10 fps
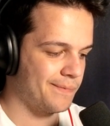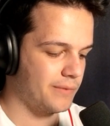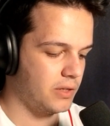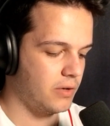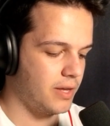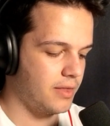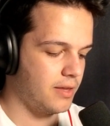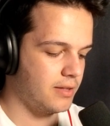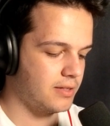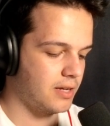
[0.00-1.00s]

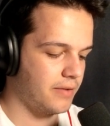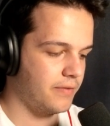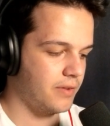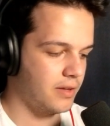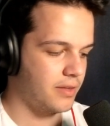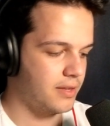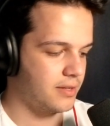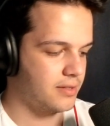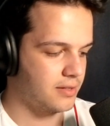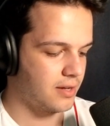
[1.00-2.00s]
inside of
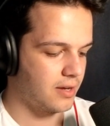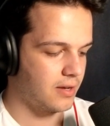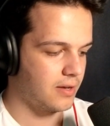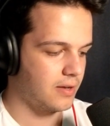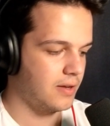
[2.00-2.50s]
this bridge